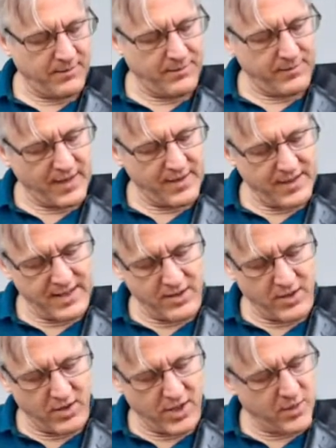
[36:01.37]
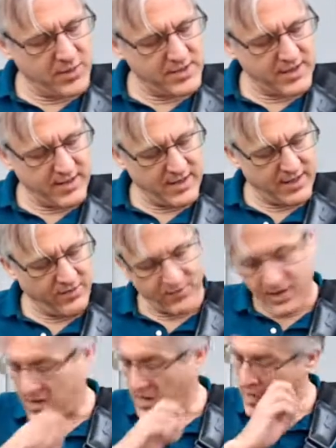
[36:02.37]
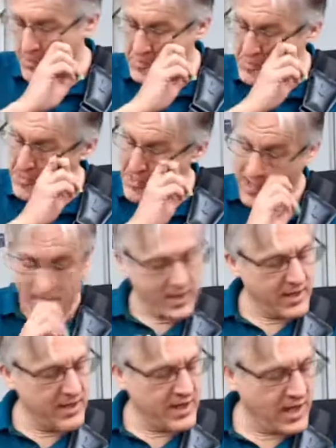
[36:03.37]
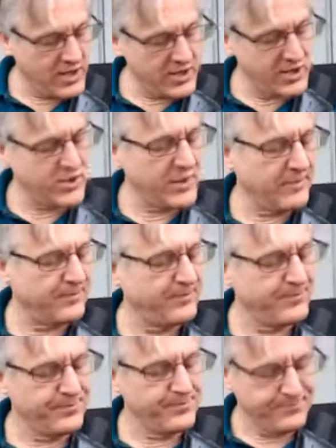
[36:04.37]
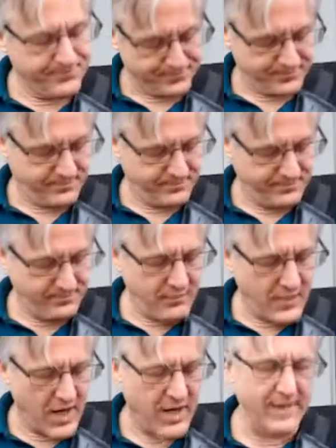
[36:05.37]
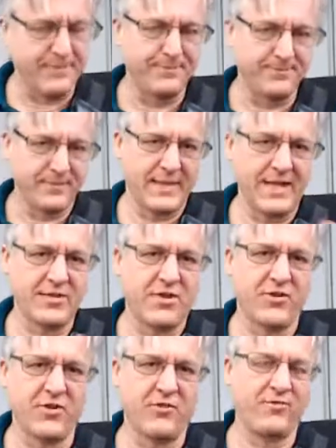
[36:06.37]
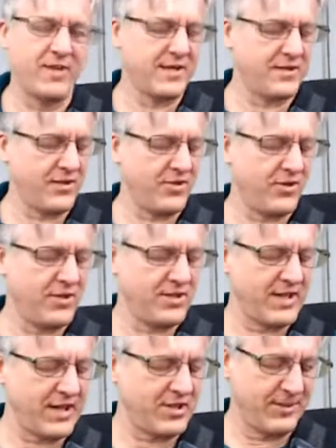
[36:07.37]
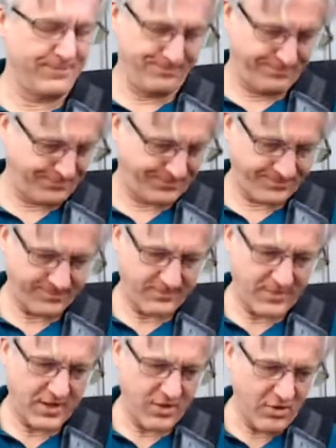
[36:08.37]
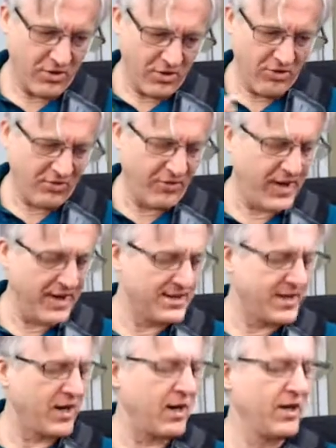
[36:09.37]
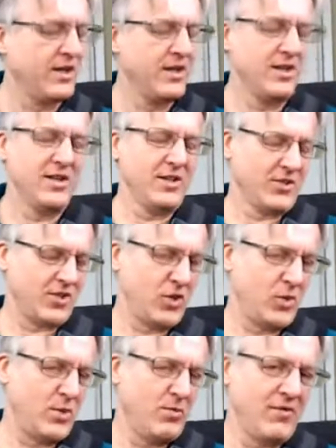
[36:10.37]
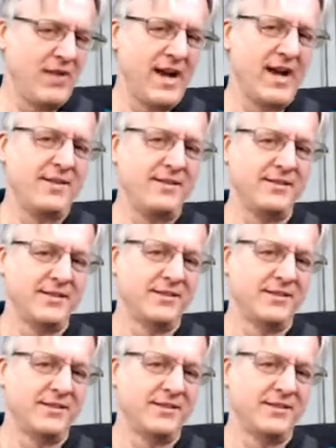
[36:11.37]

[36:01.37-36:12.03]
on the E note here, which is that 9th fret on the G string. All right, that's the third. That's the third section, or the third phrase. Sorry. So do we move on?